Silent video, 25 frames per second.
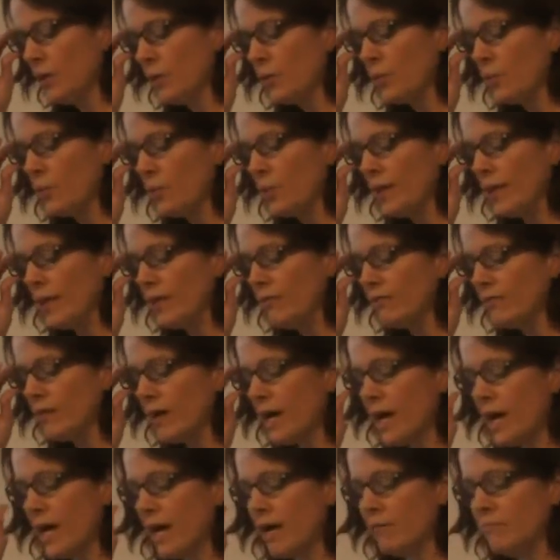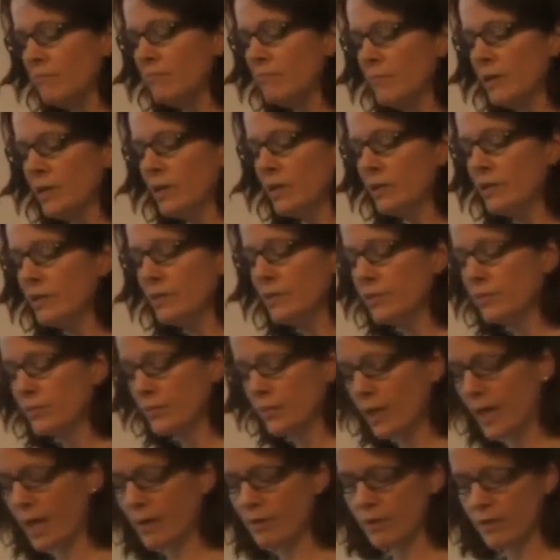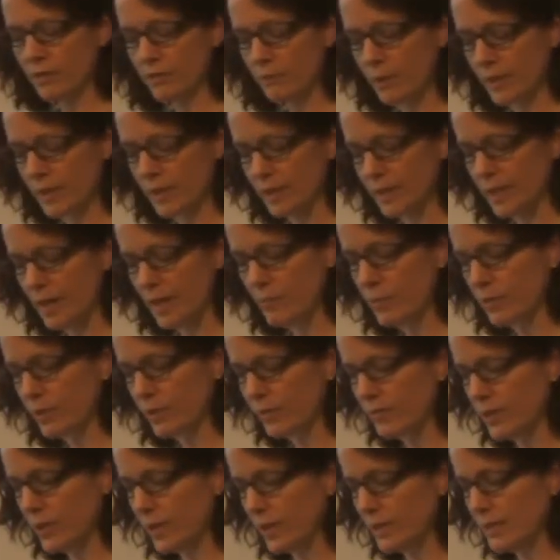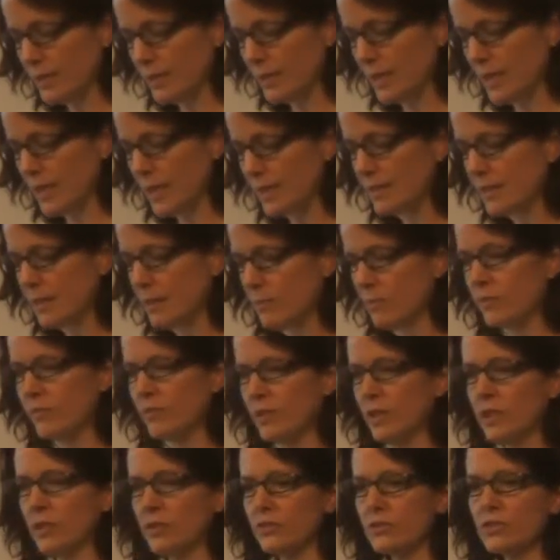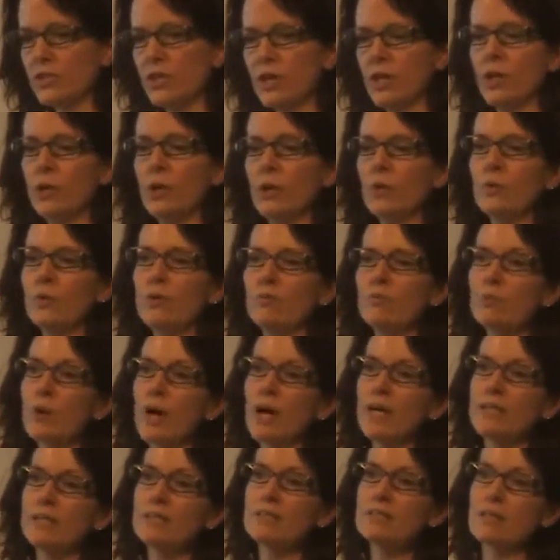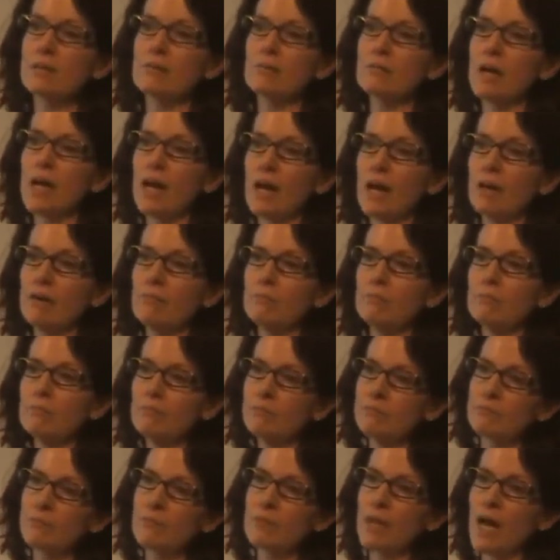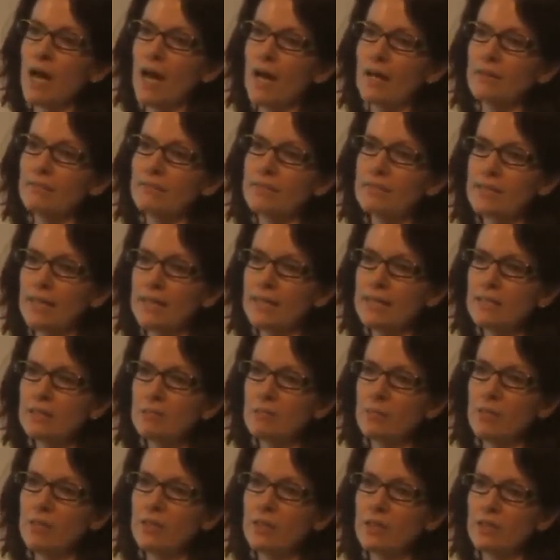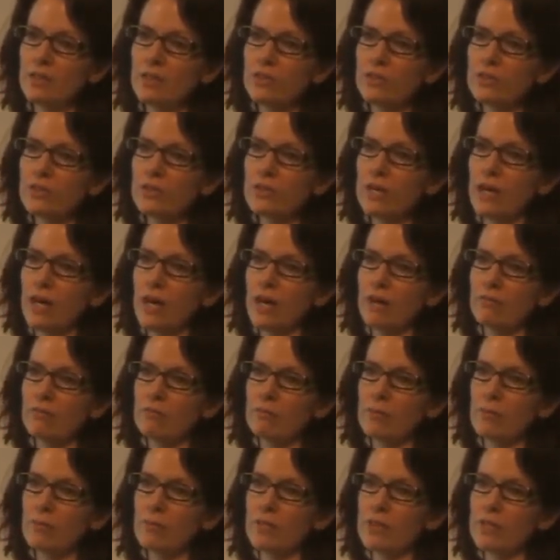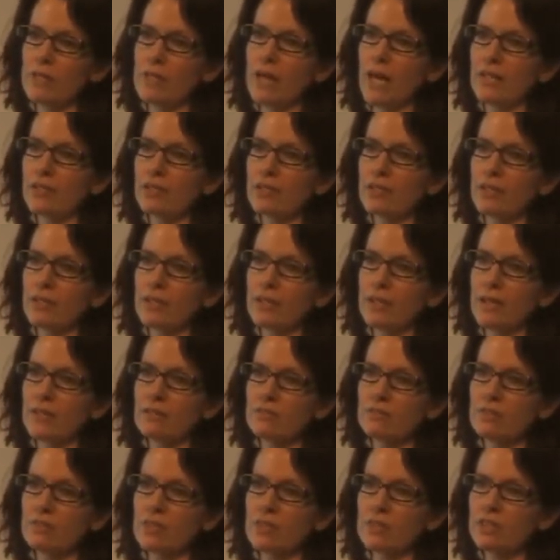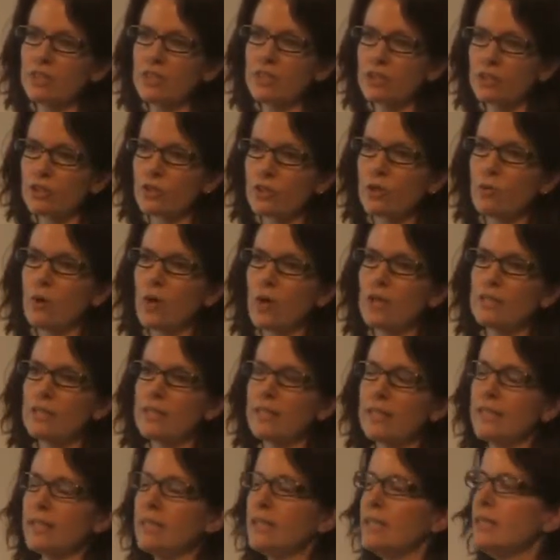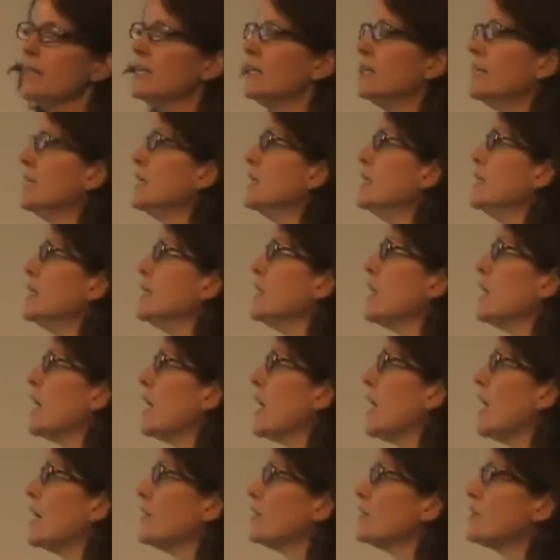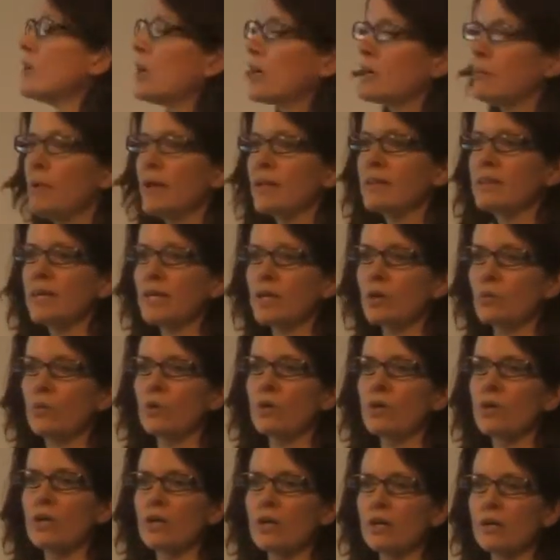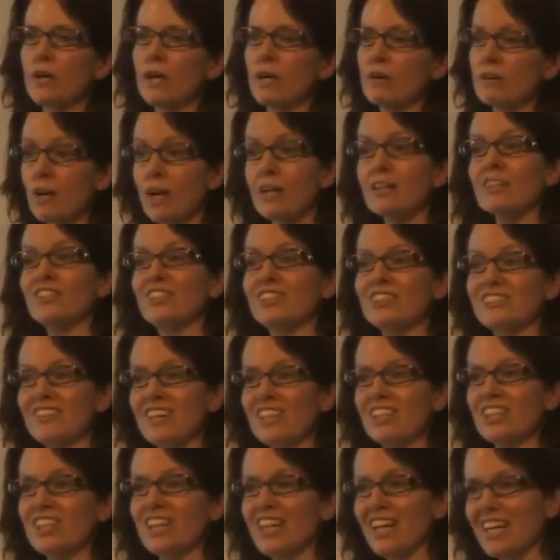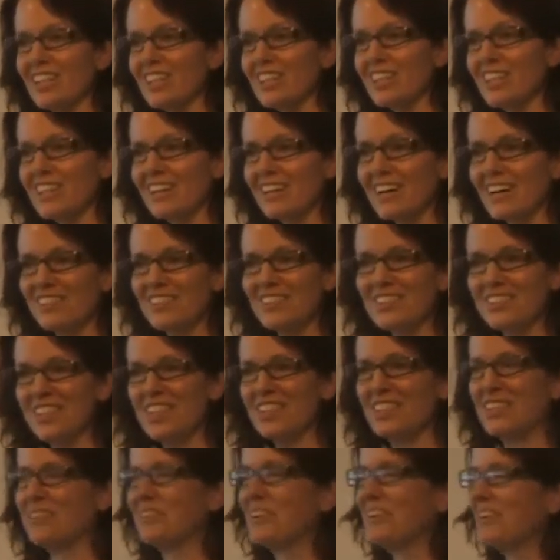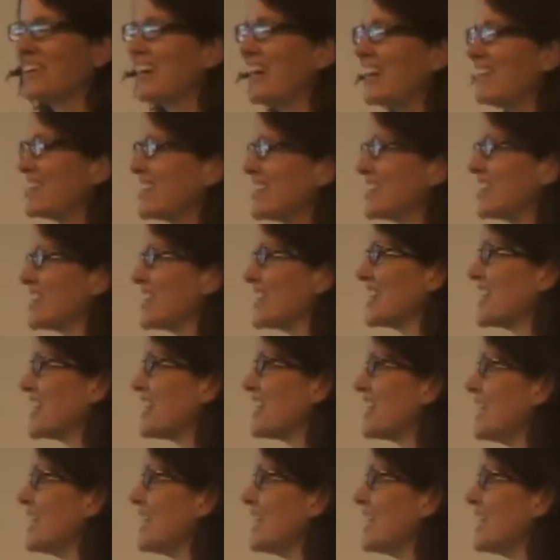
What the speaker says: There's been a number of things in the last couple of years. We brought in some out-of-state speakers. Remember the National Council on Teacher Quality, to talk about their work around colleges of education, a conversation we were having earlier.